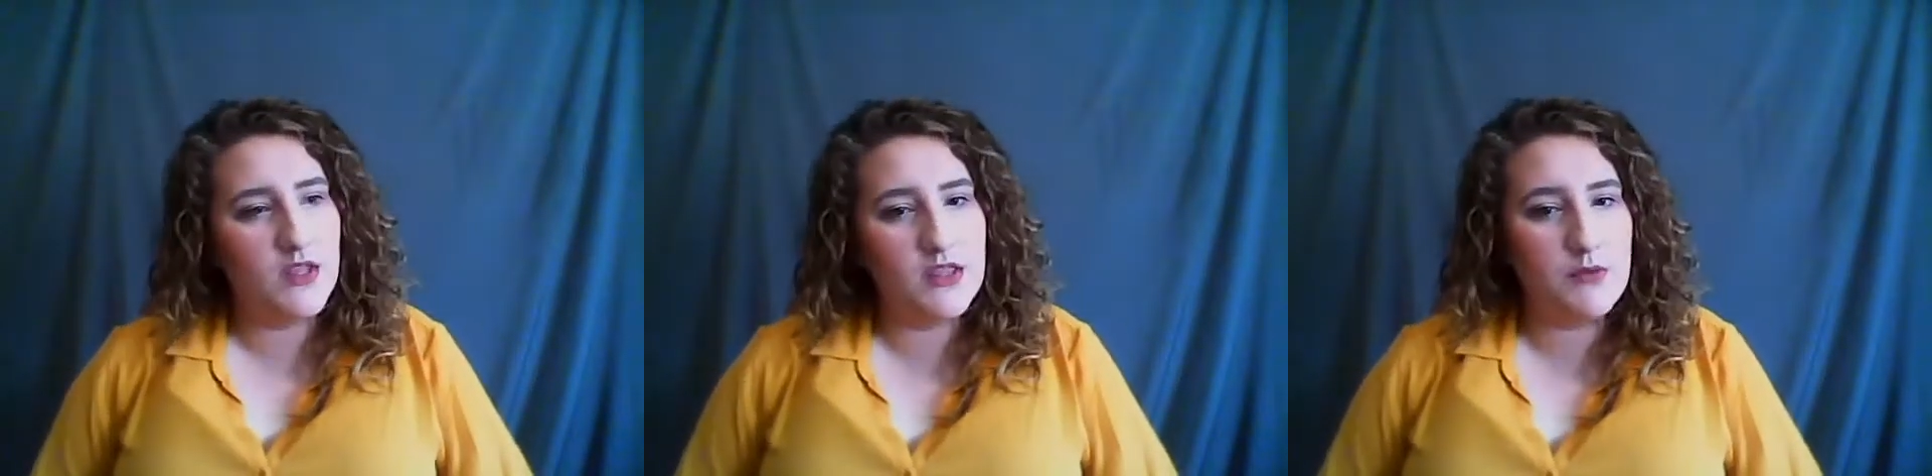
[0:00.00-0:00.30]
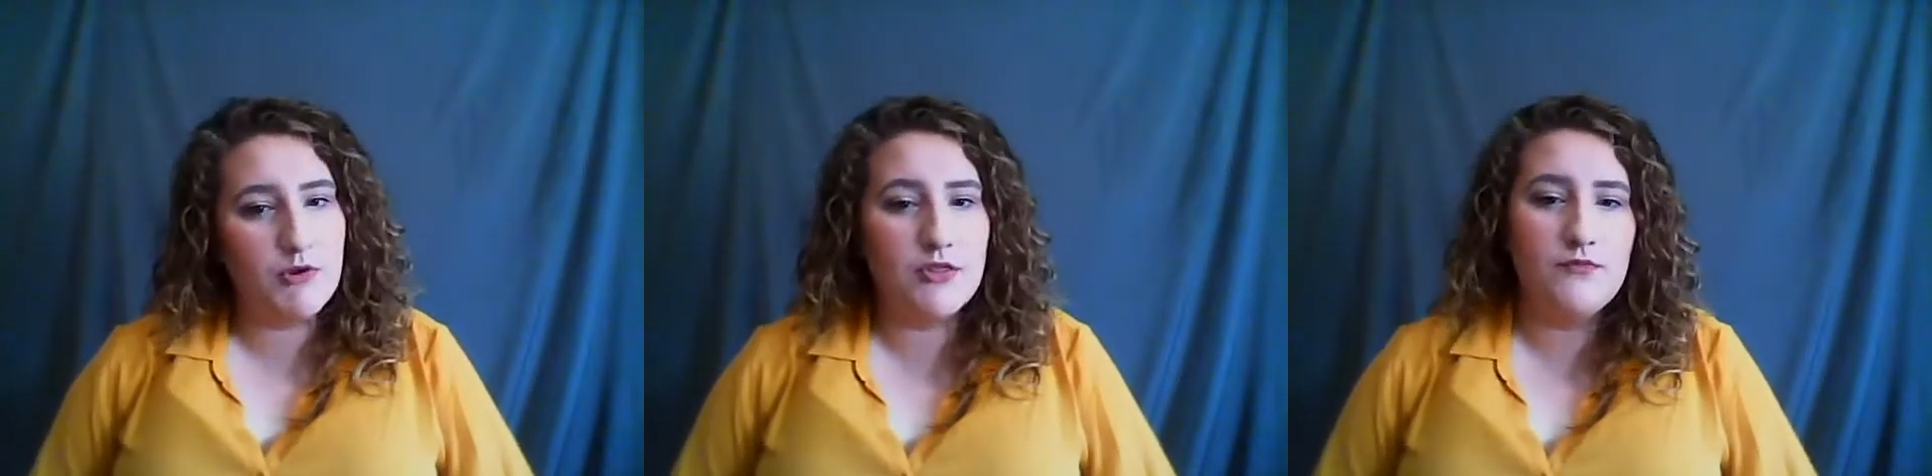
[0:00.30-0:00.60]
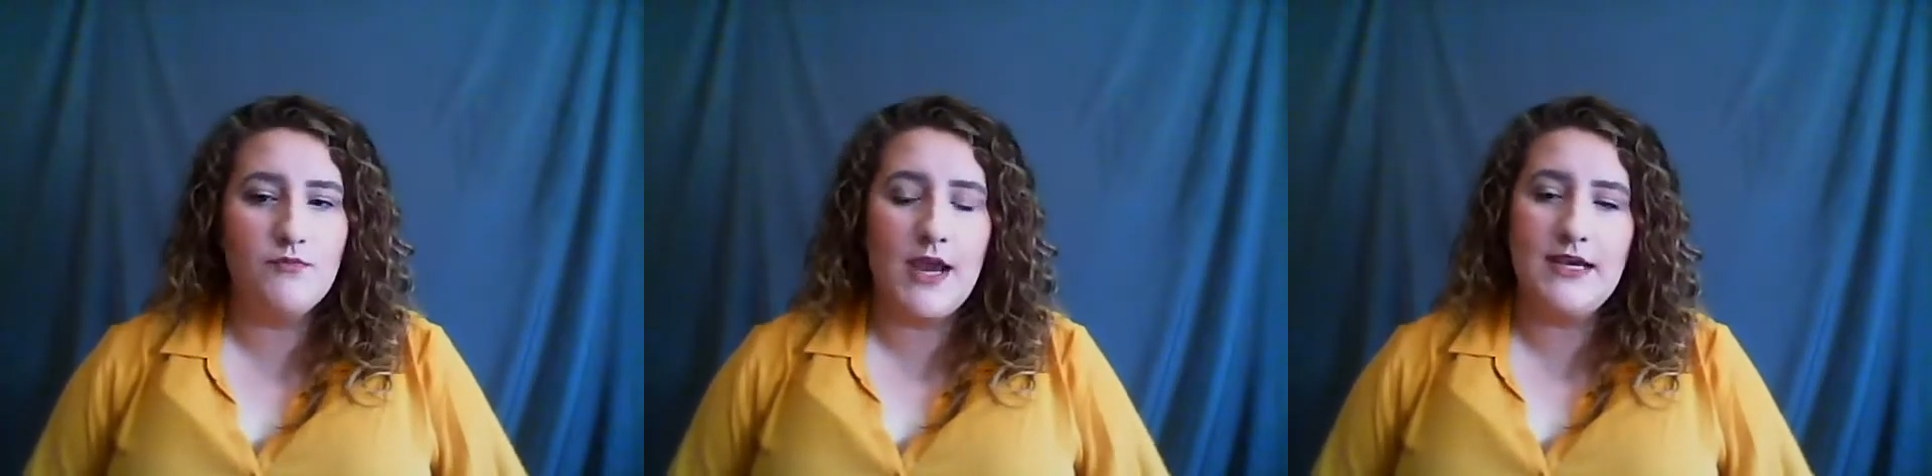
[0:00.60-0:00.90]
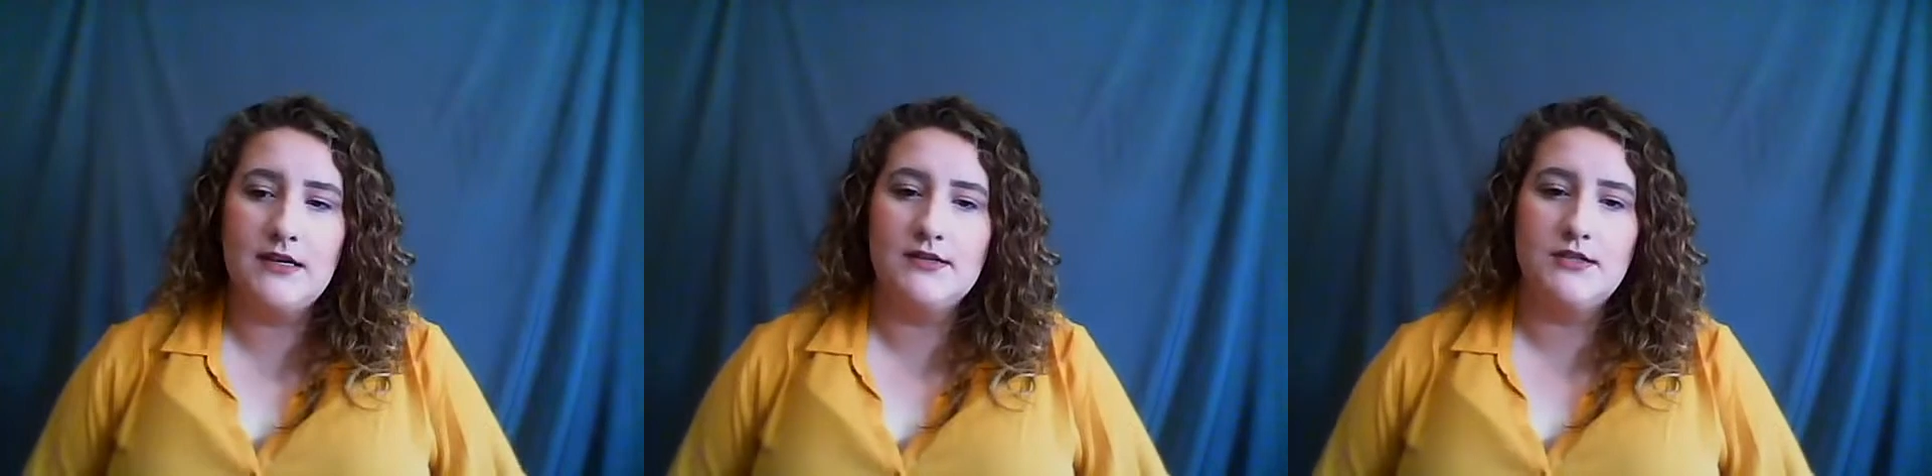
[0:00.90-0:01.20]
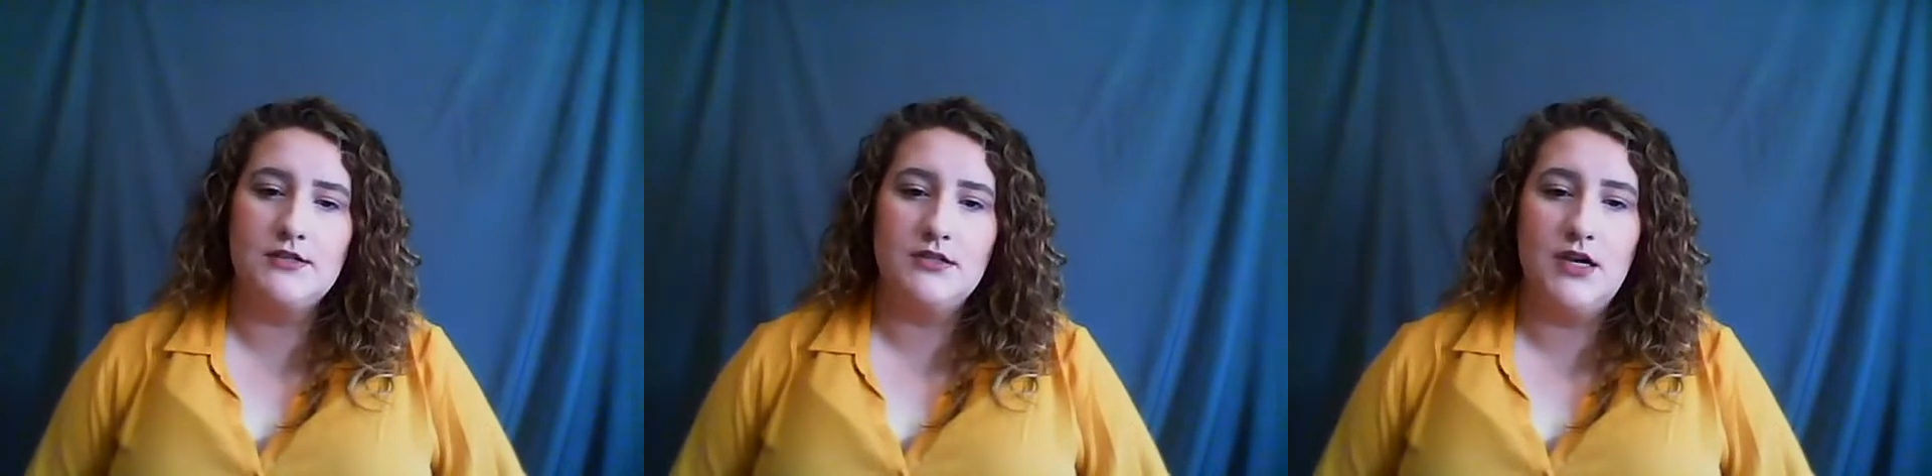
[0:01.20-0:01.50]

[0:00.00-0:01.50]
They were the right answers,